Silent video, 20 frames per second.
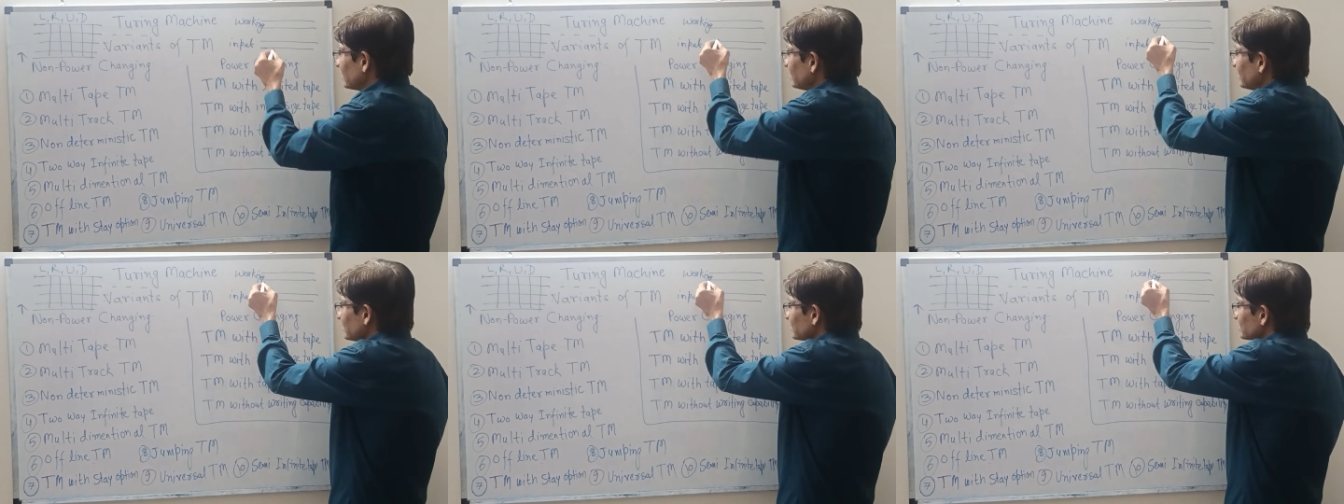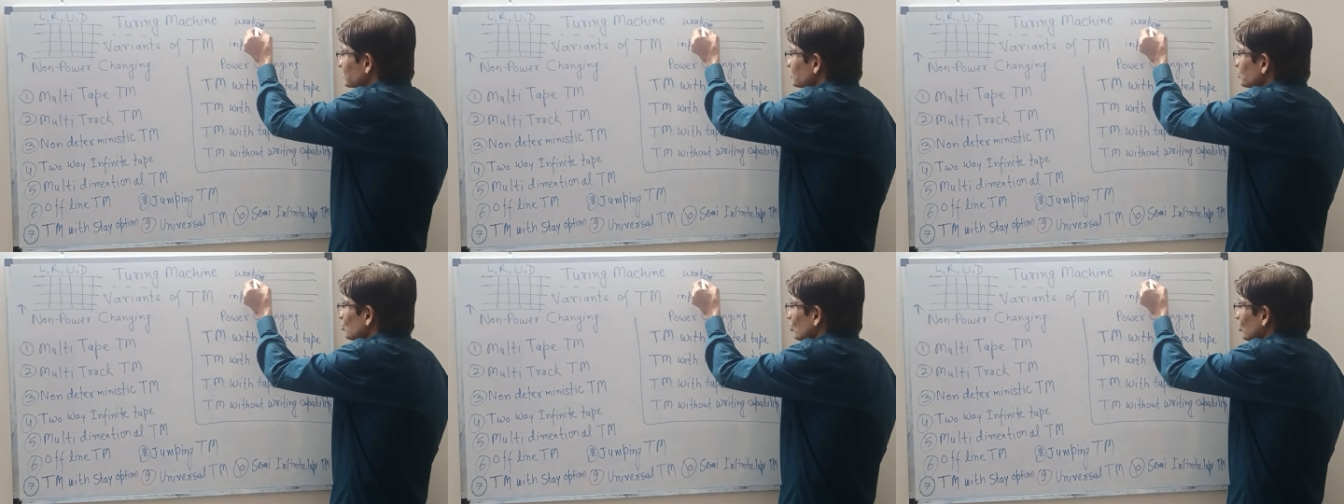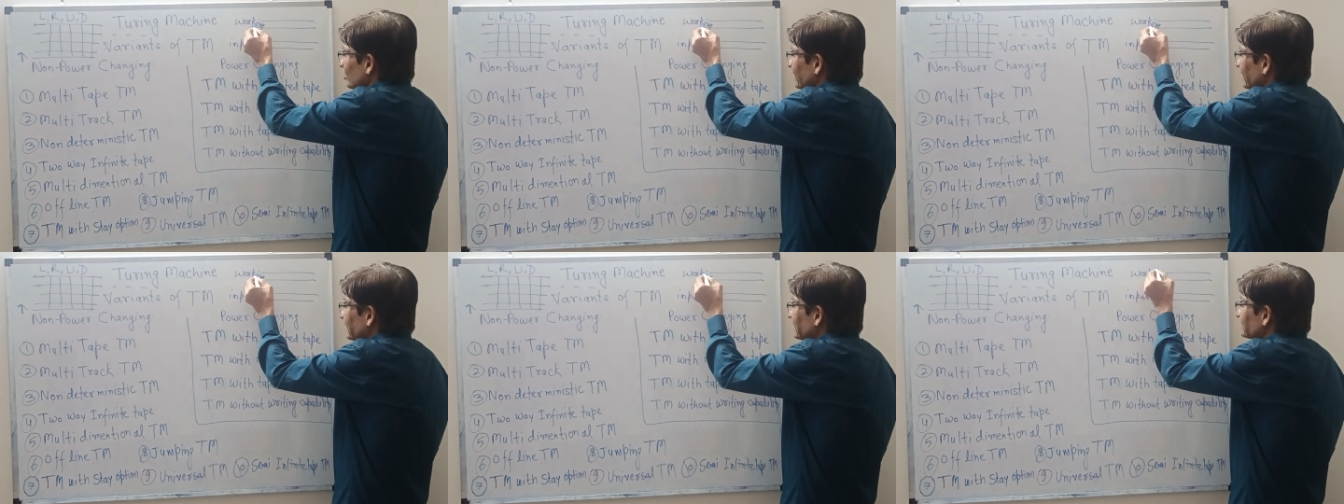this is
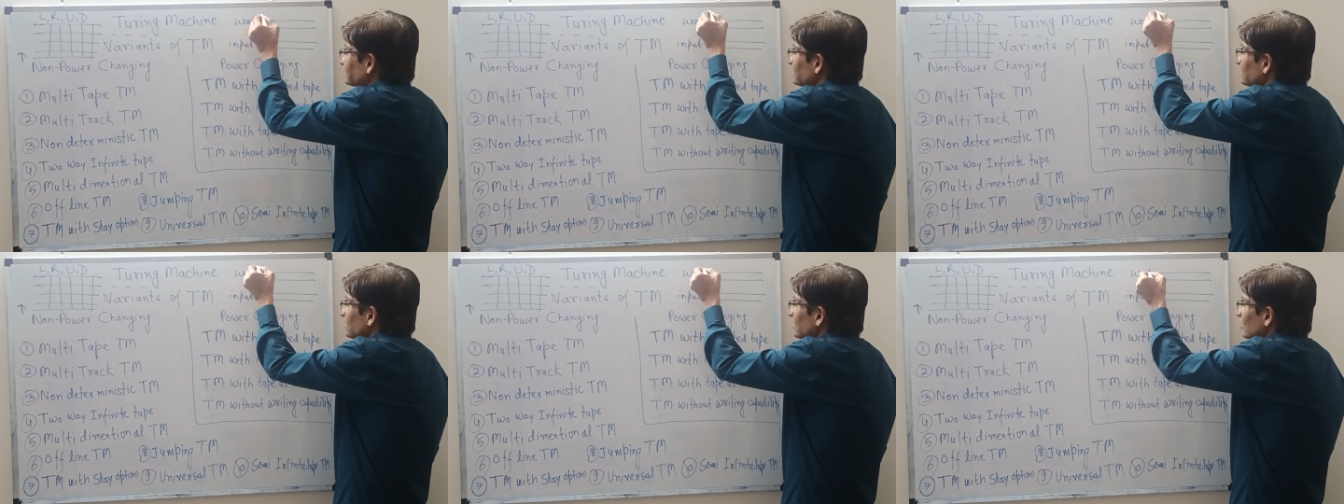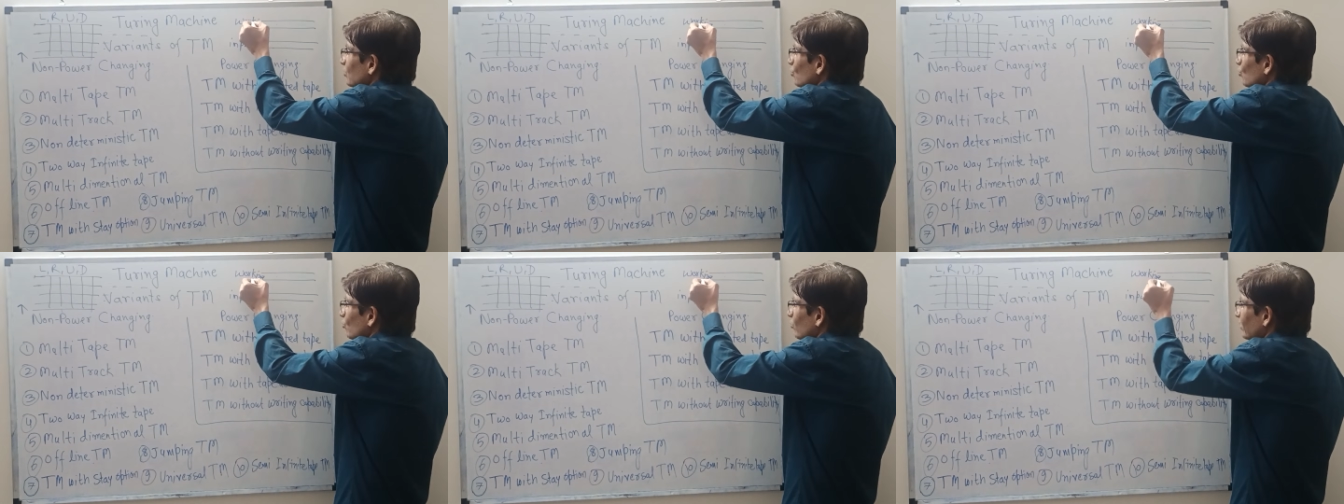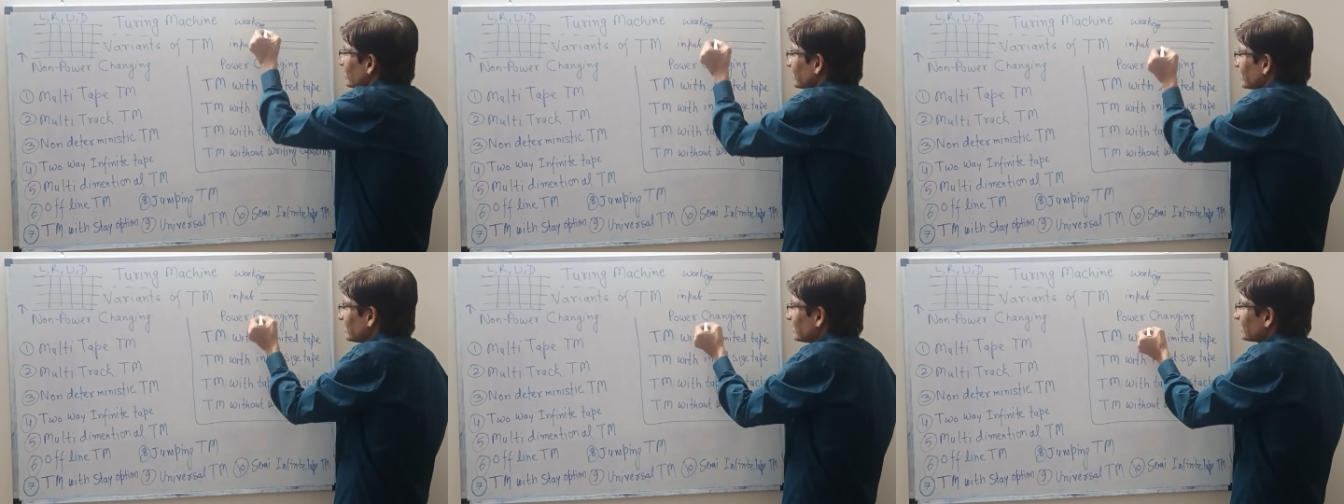known as
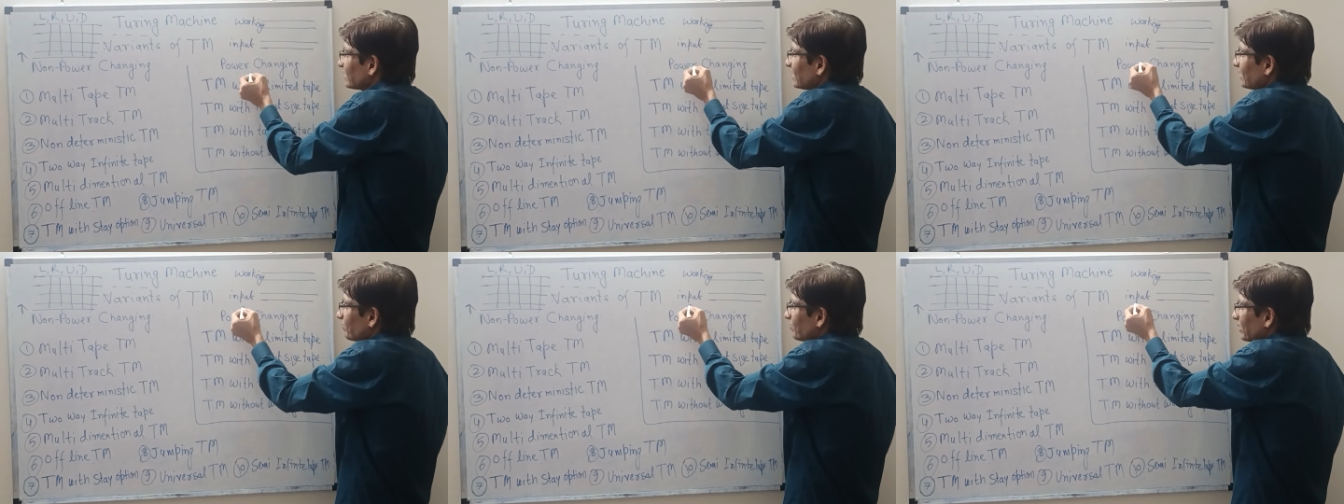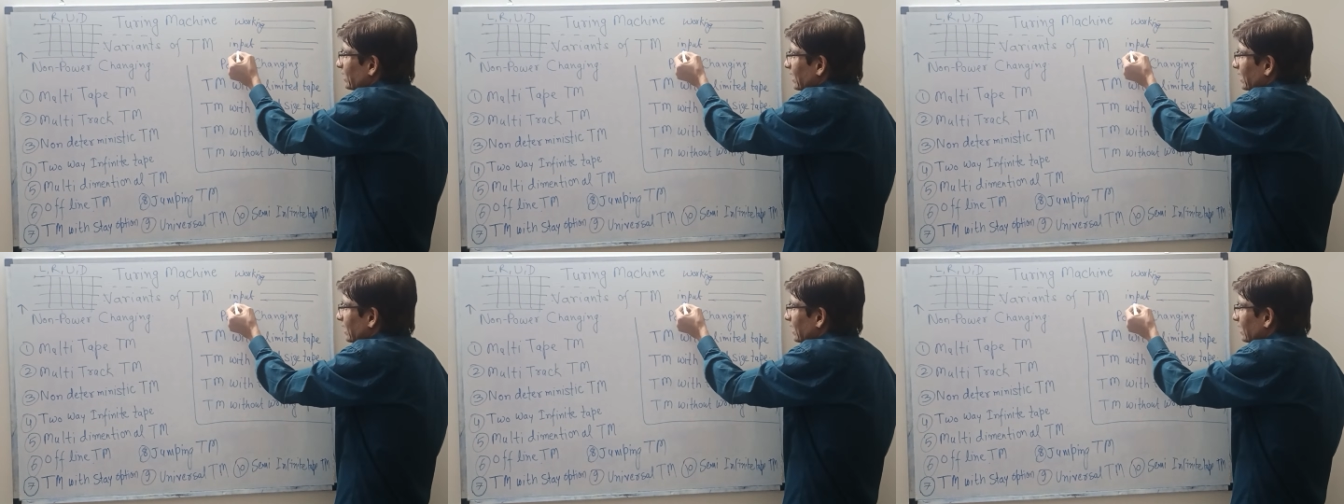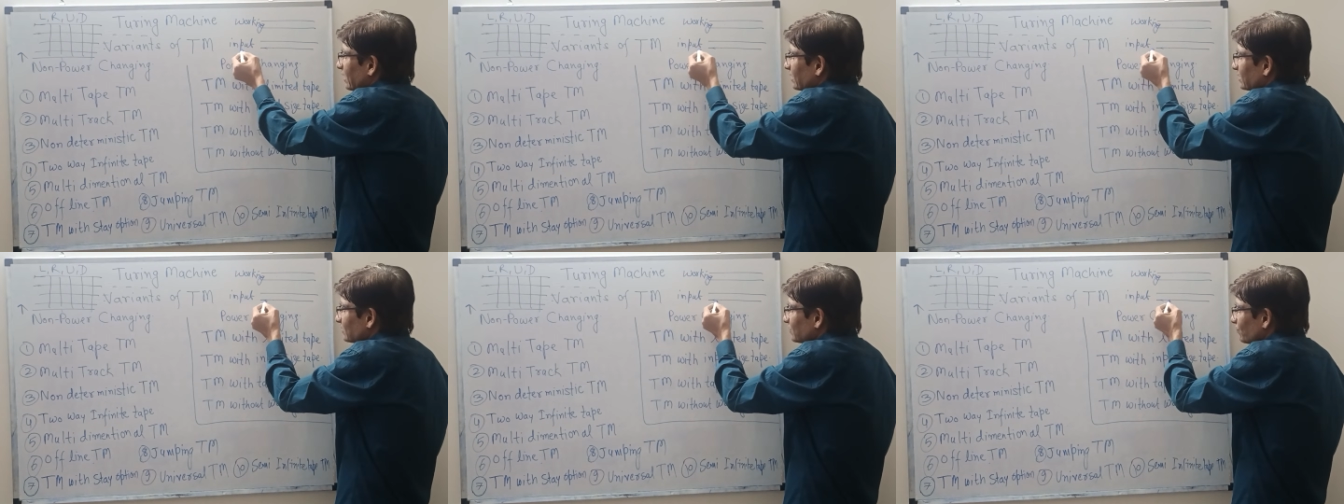working tape
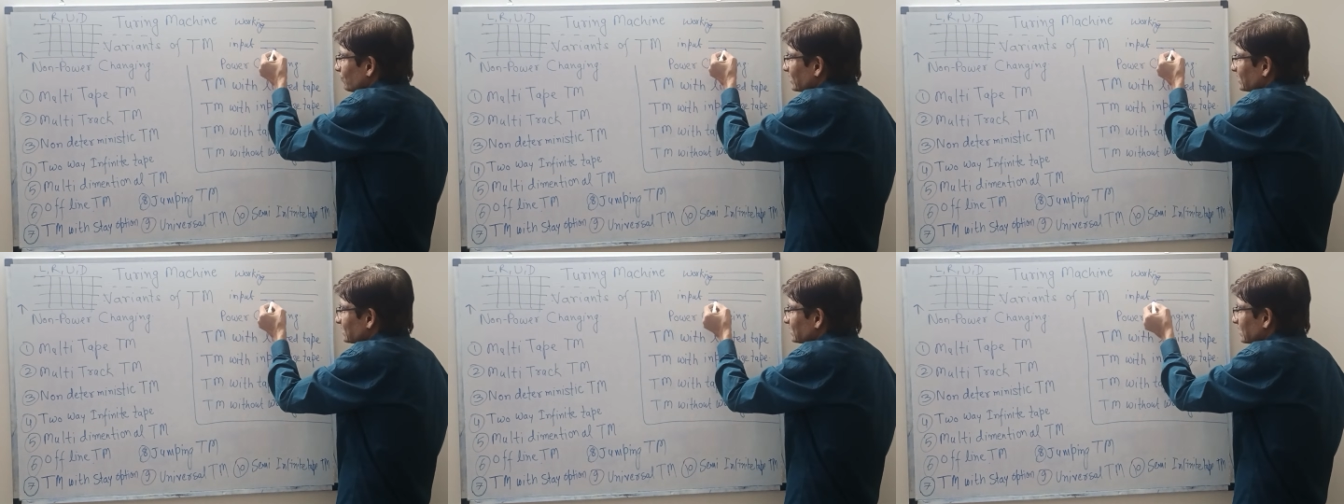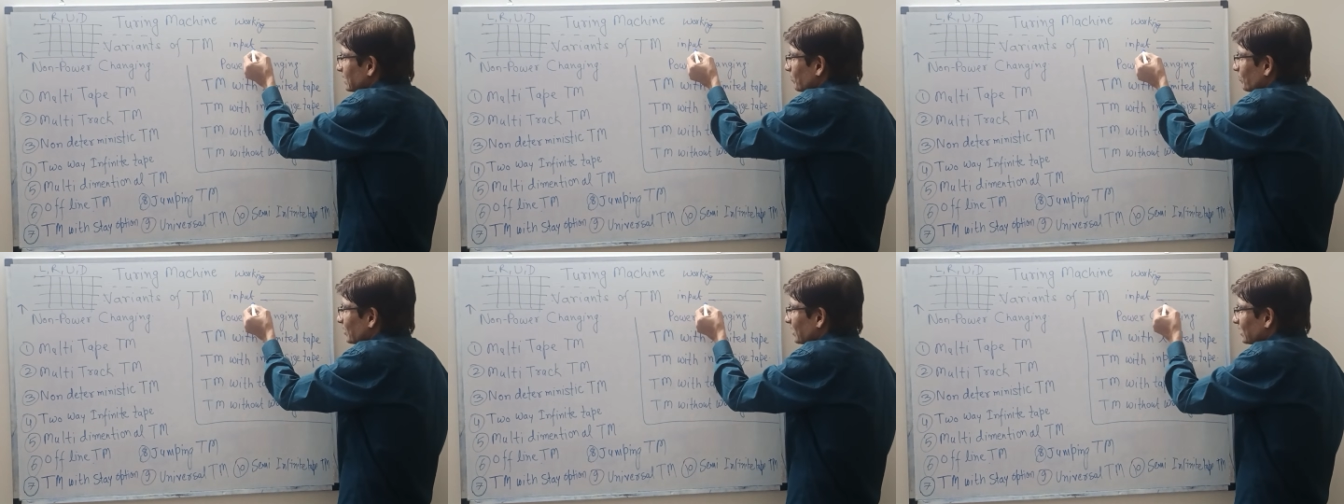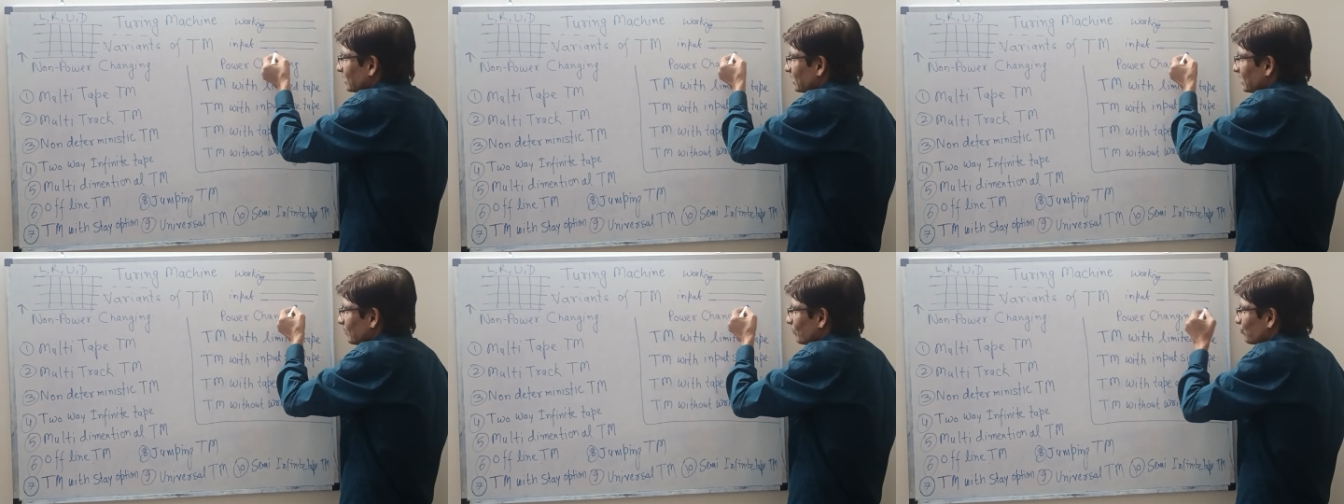and one
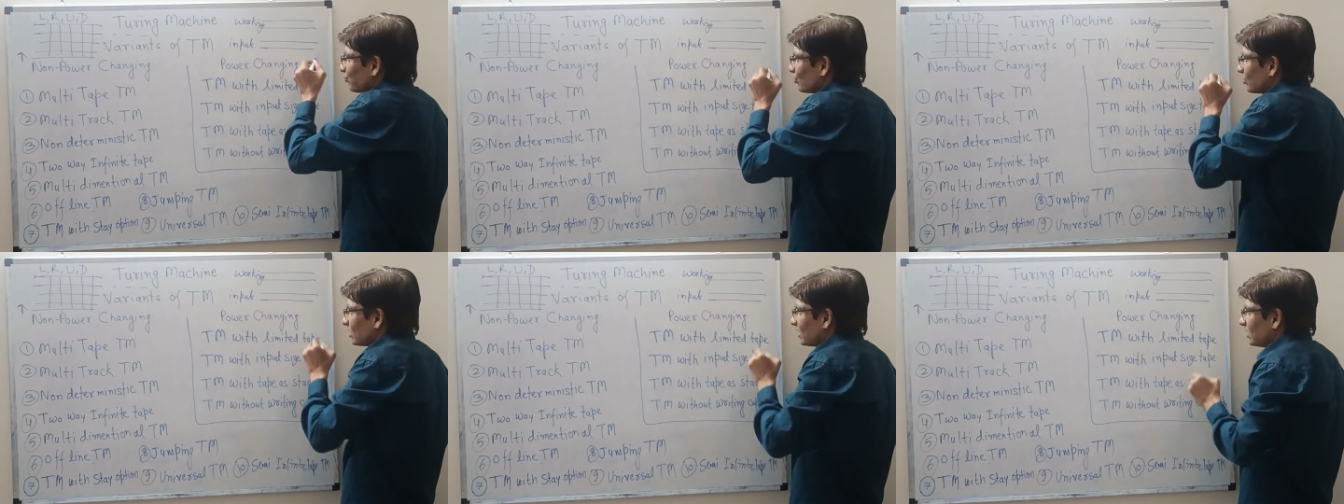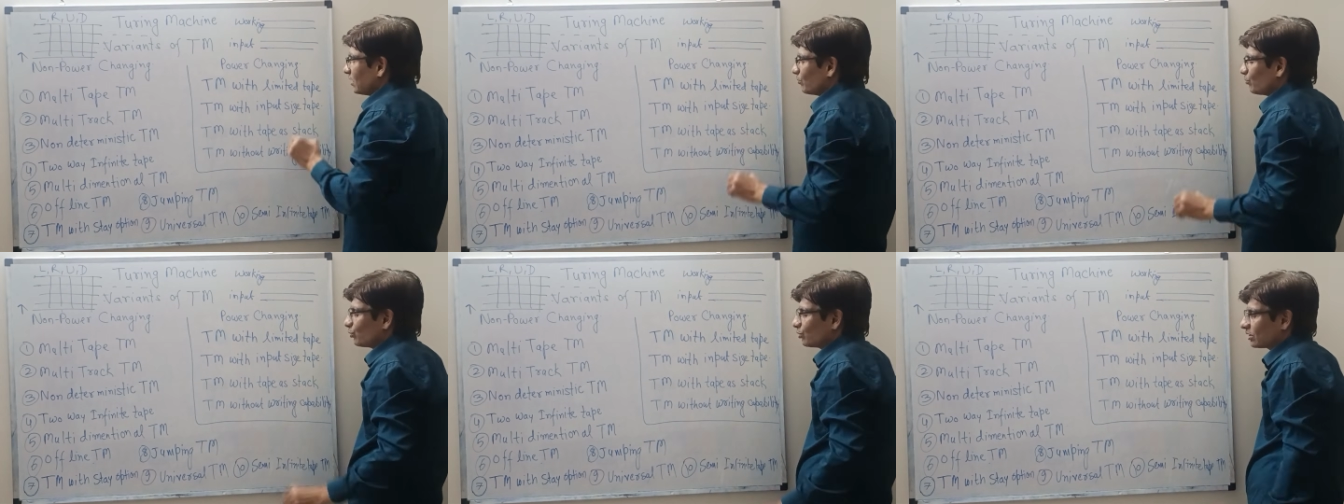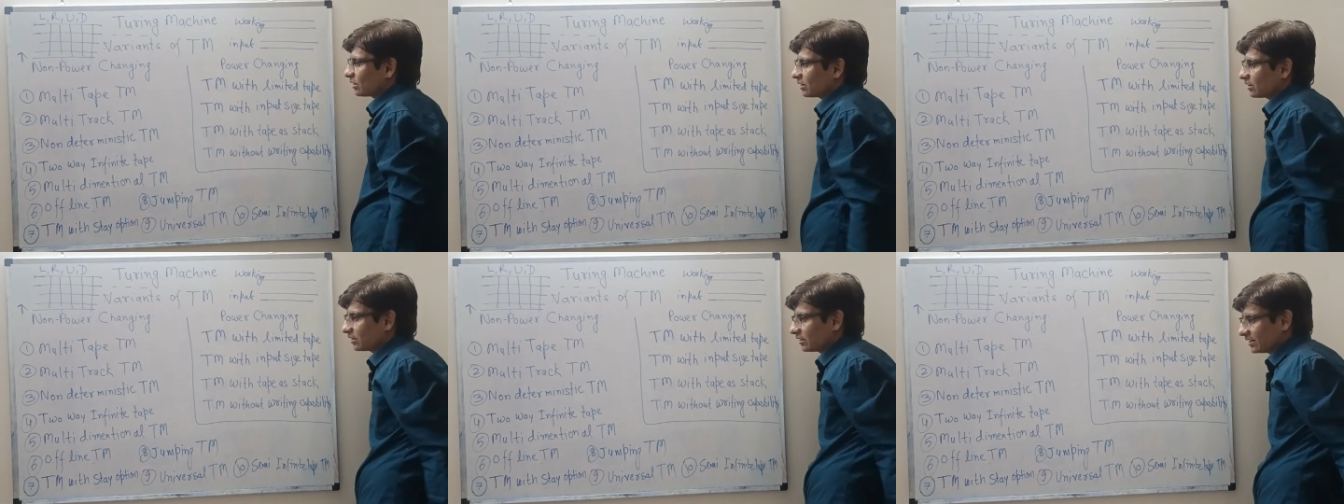separate tape for
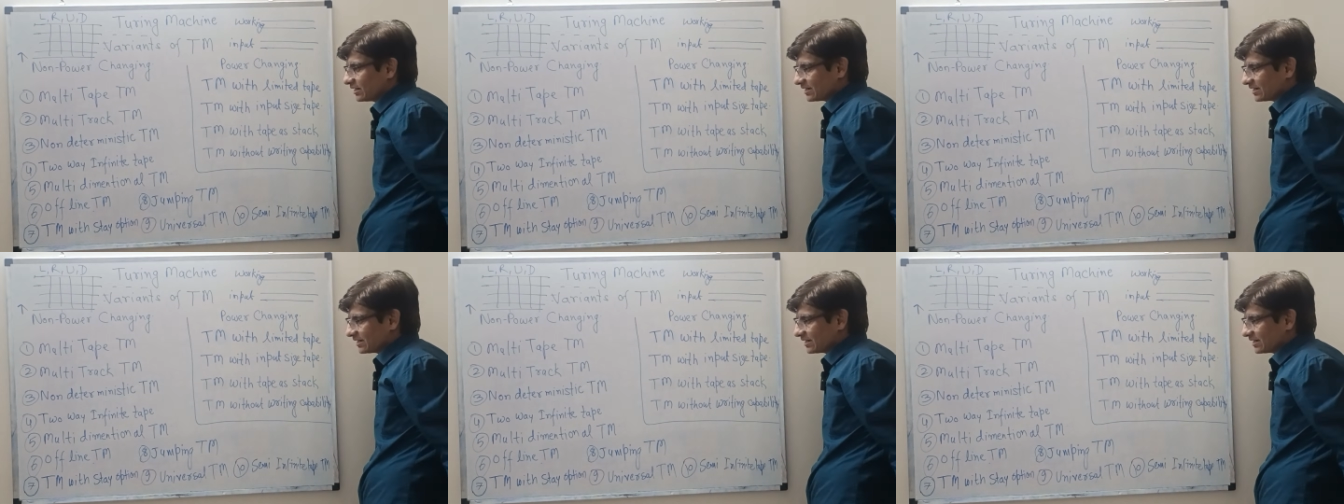input